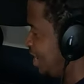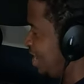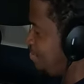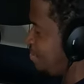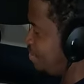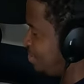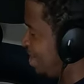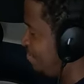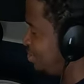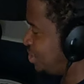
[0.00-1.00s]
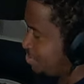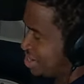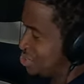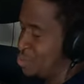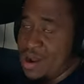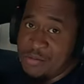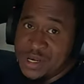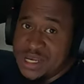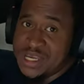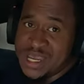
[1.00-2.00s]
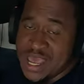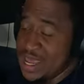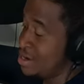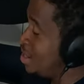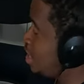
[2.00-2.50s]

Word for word: letting me be able to mess around with this kit.